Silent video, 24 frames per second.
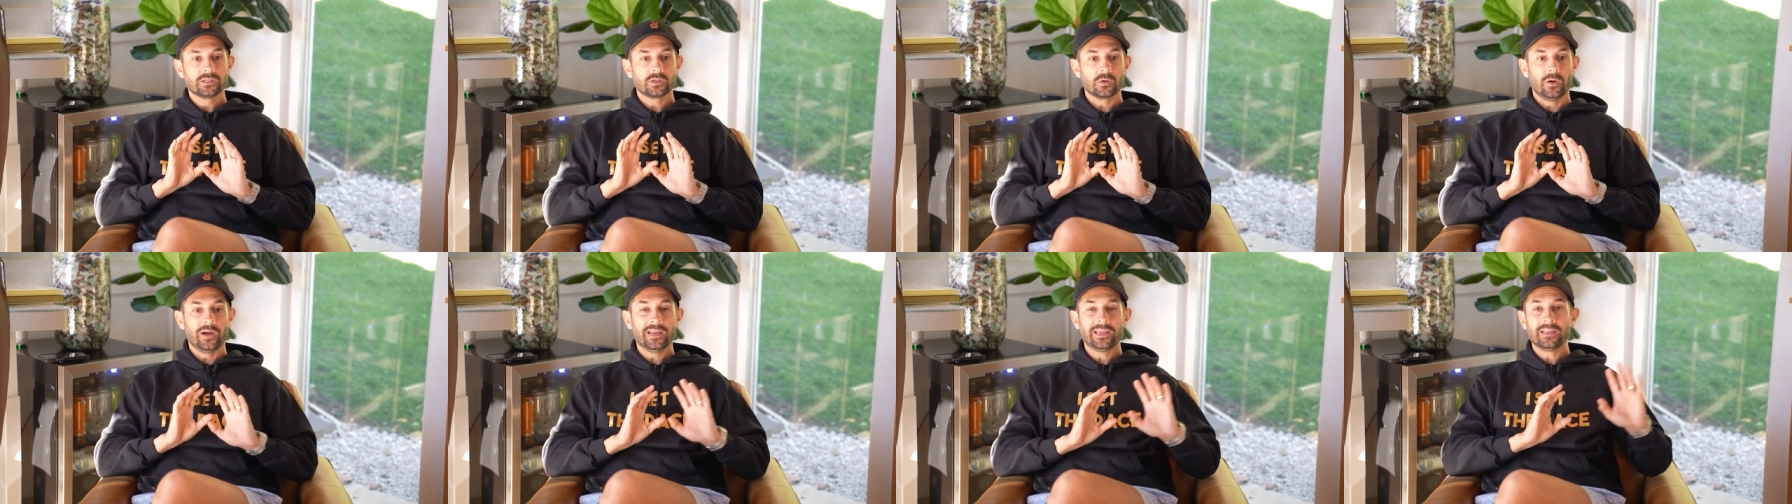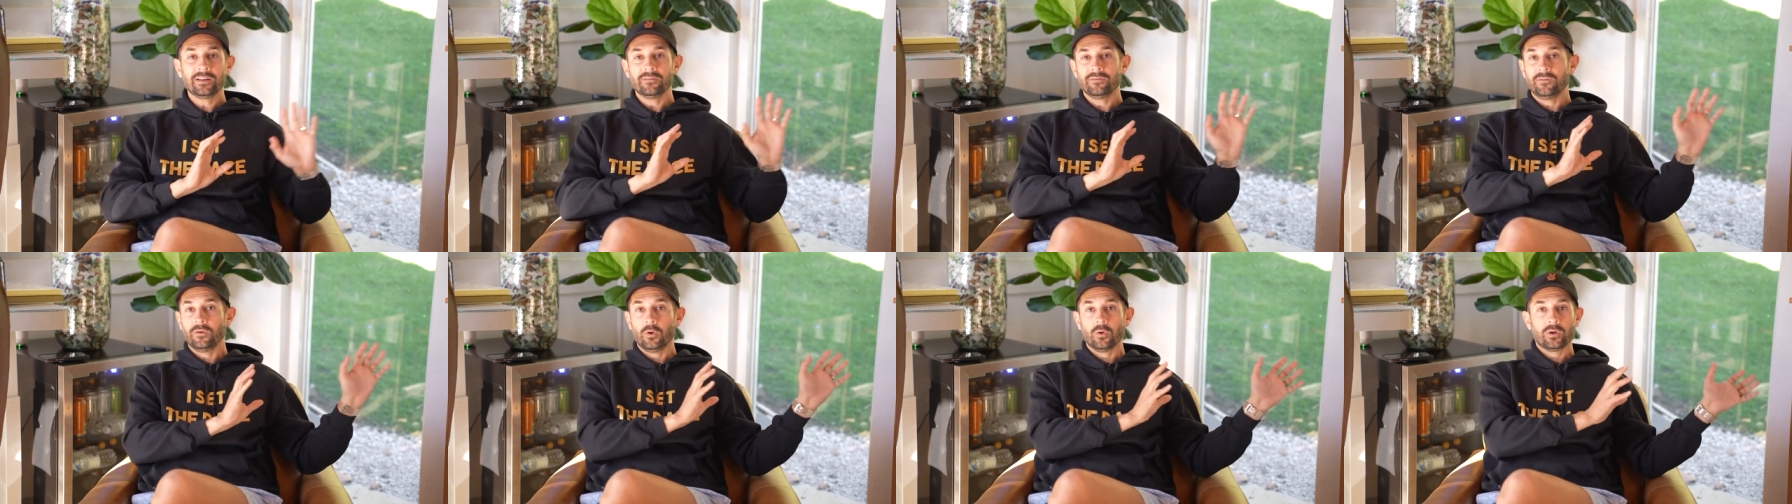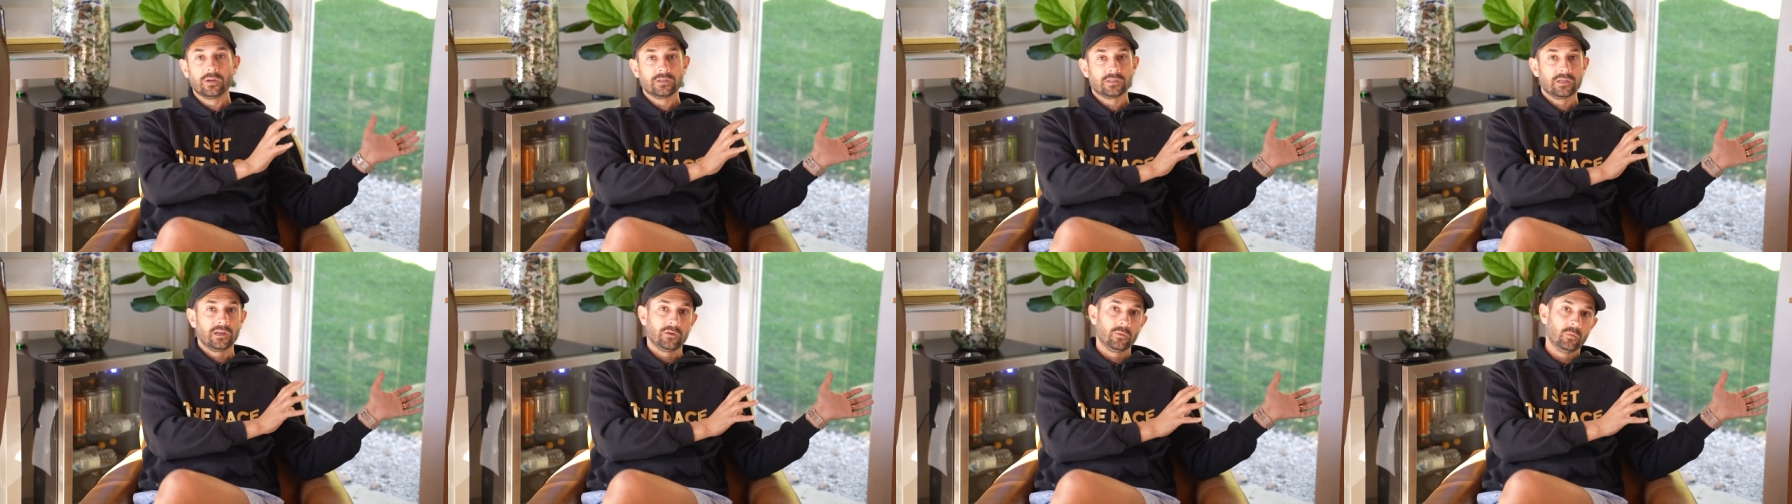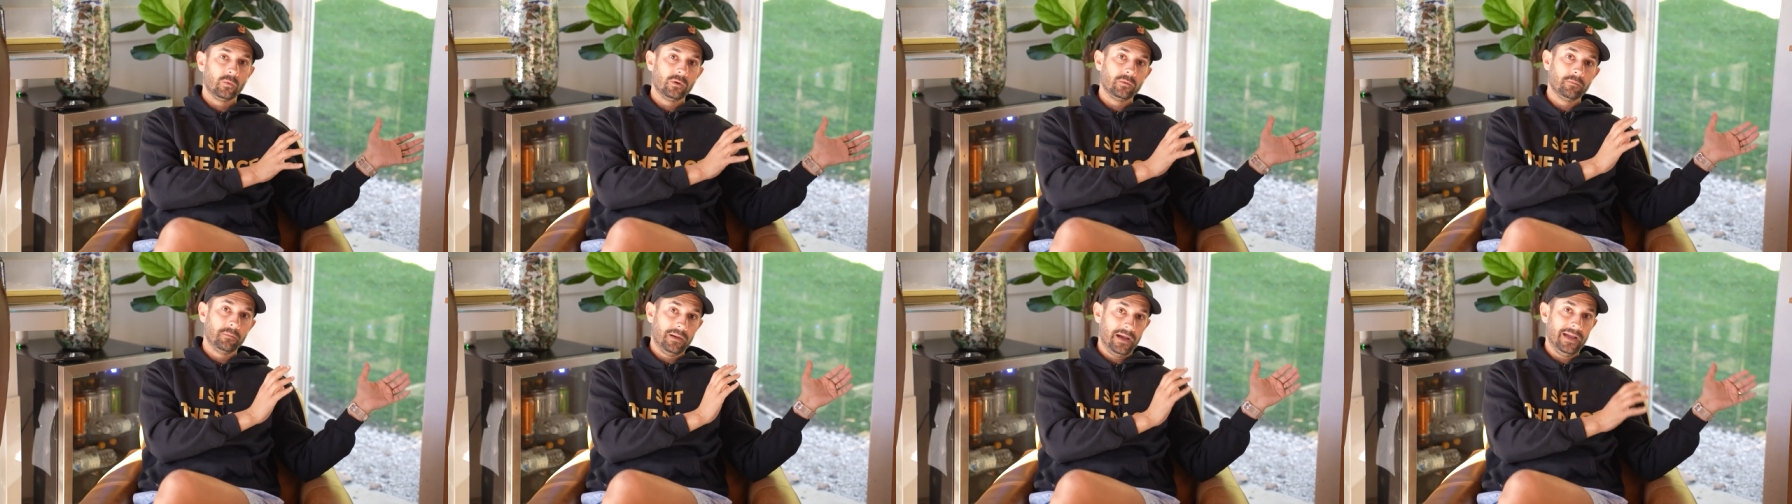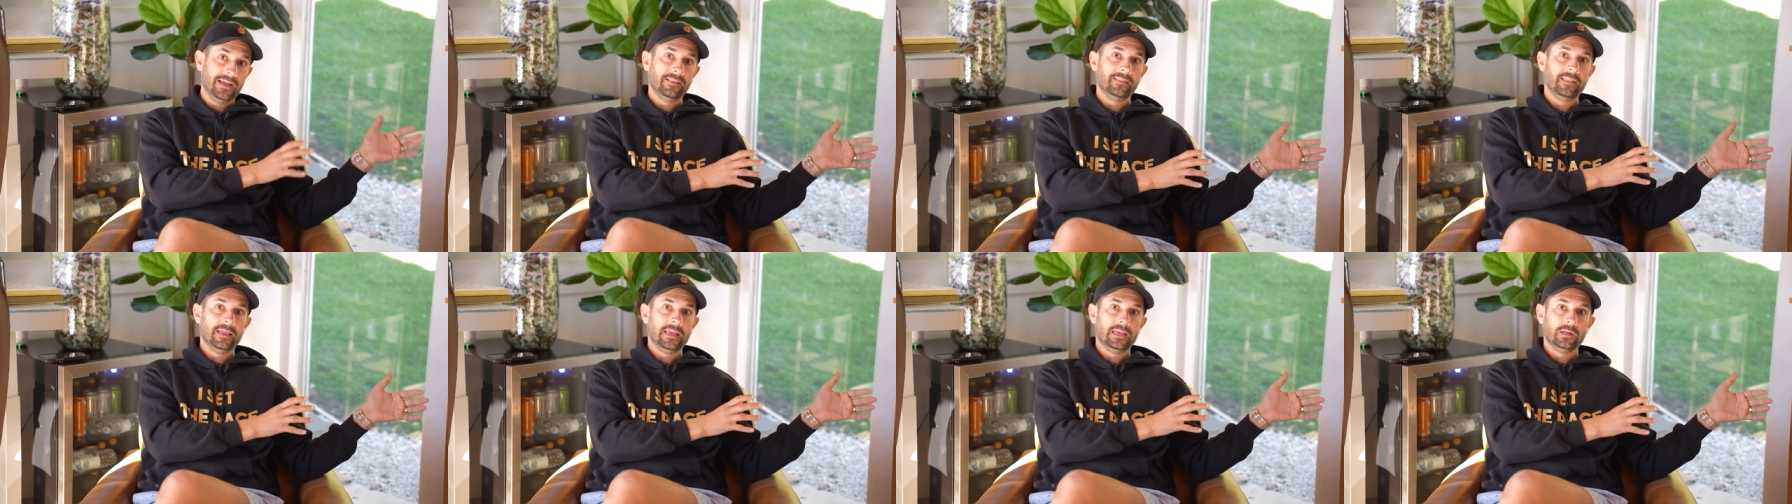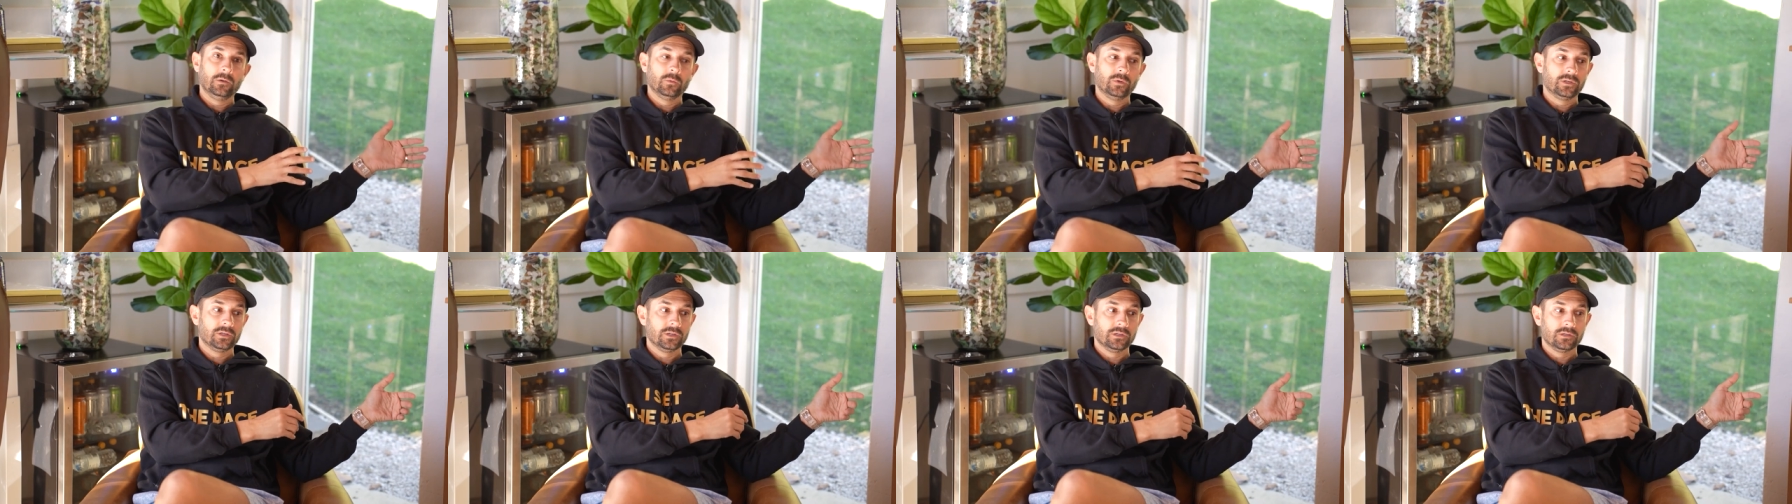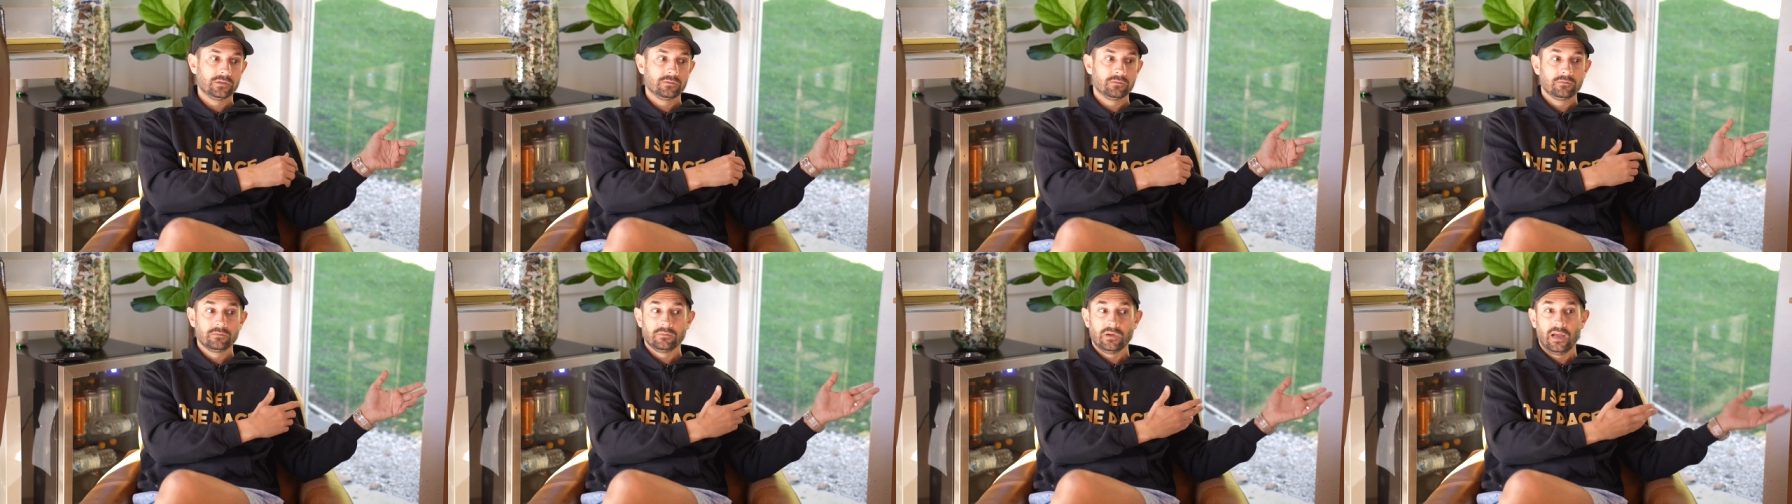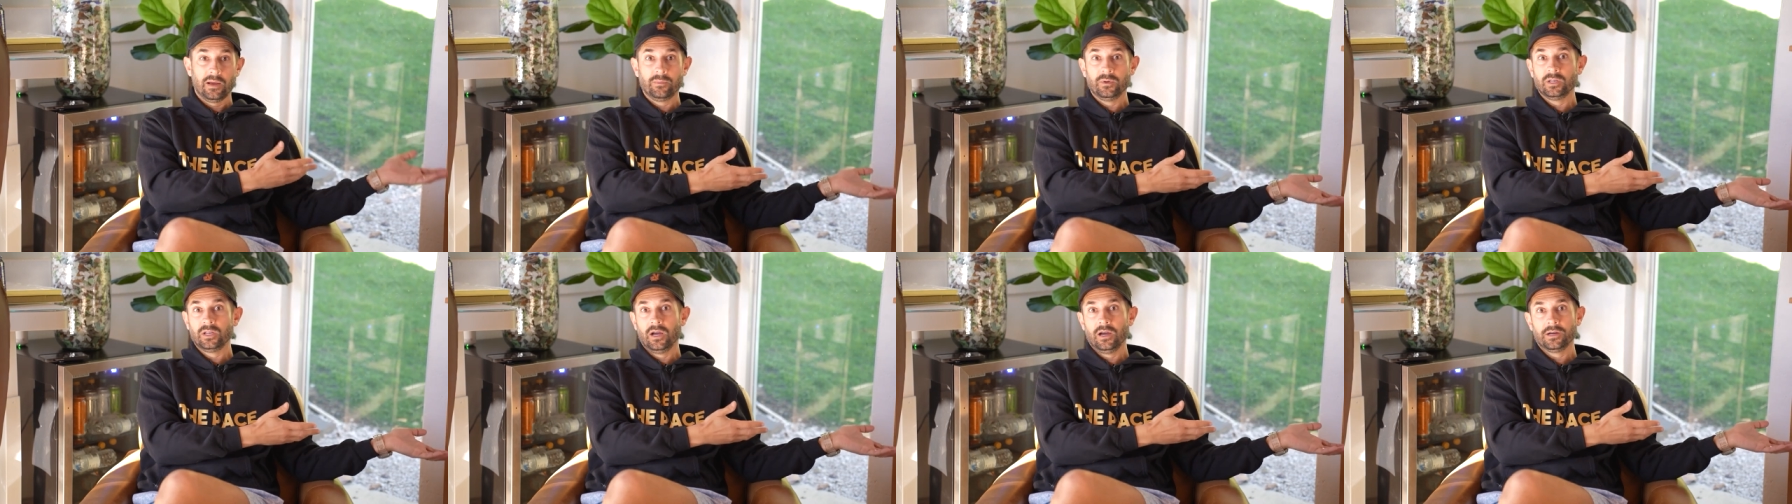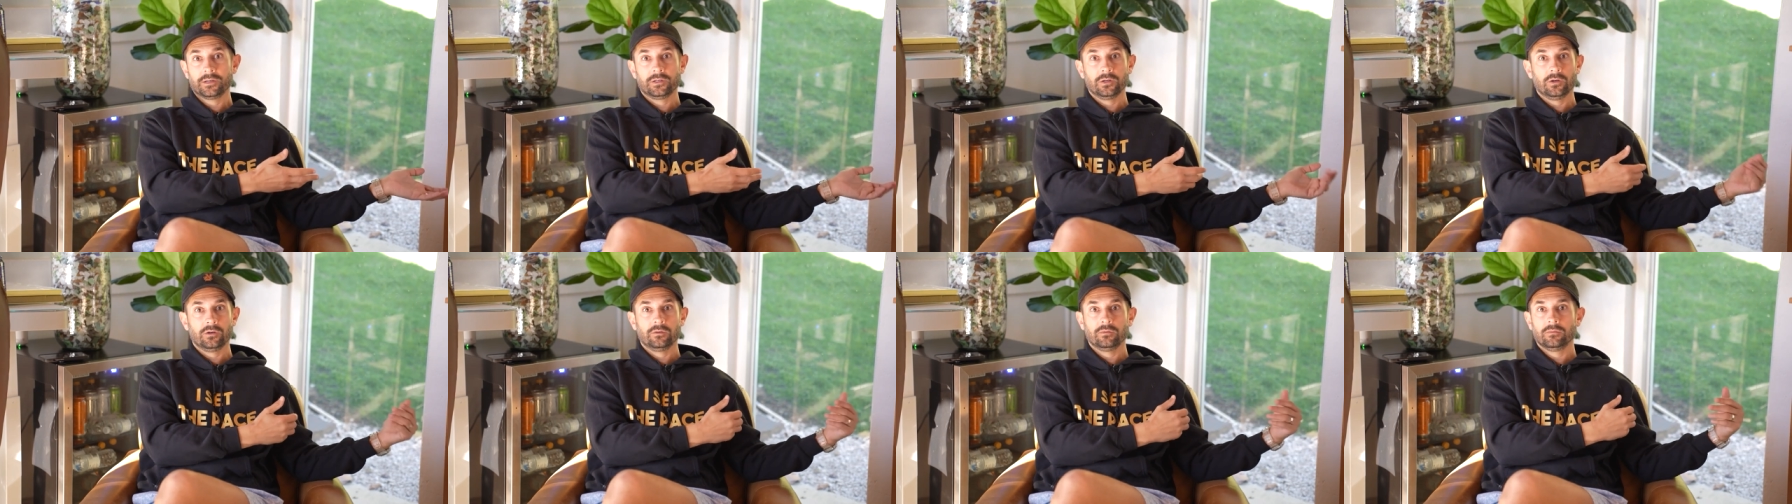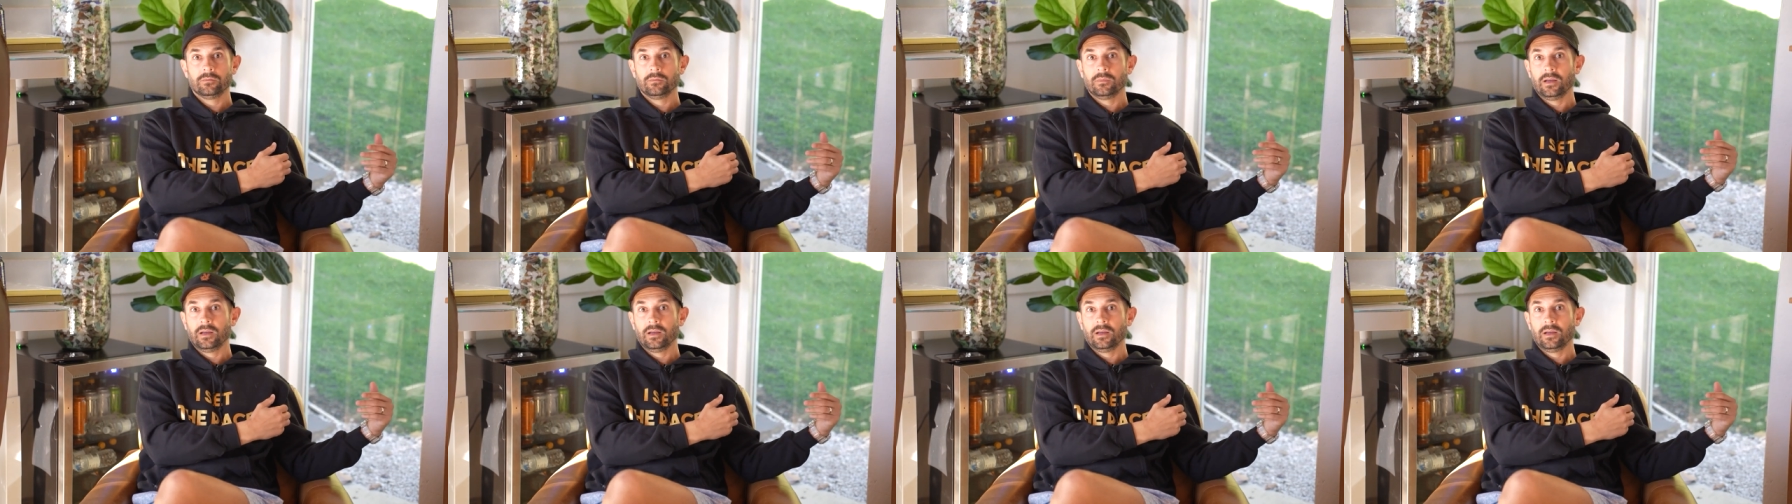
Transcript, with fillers: so I can focus on my lane, which is I'm a doctor,